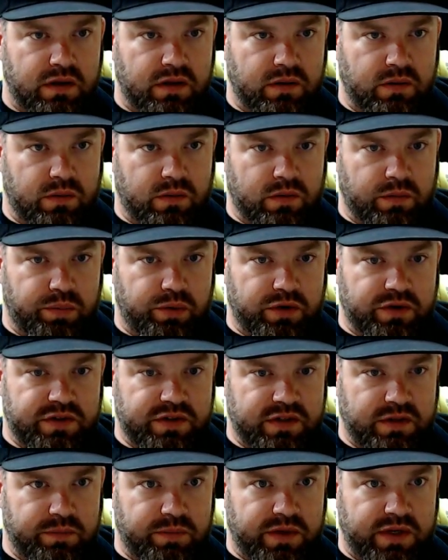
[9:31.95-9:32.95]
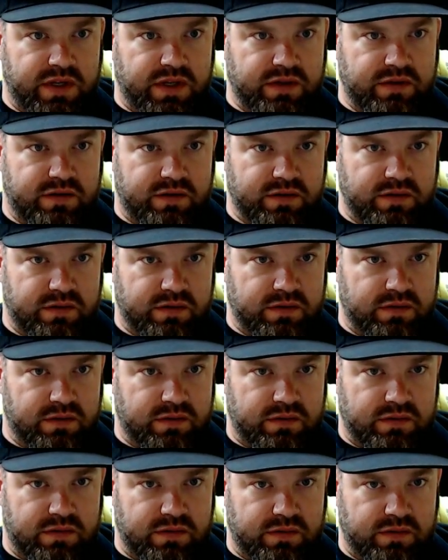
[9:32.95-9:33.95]
or push anybody to
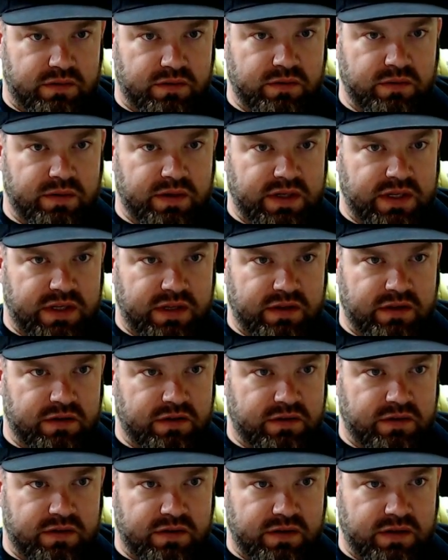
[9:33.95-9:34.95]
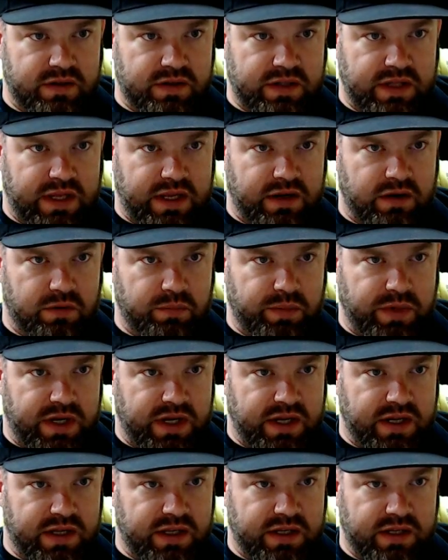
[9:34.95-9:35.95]
do anything or
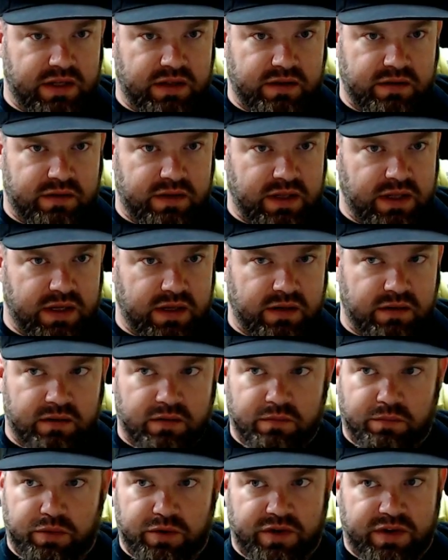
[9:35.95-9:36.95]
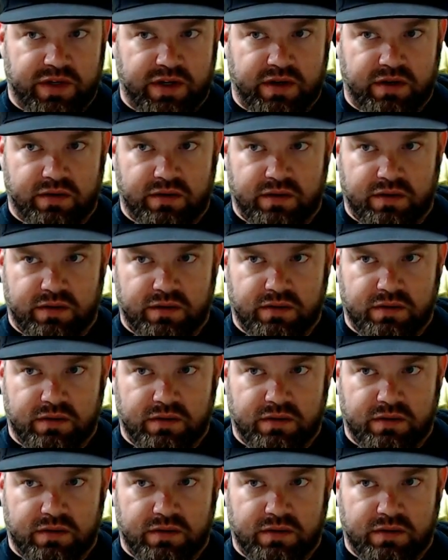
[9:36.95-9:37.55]
buy anything particular.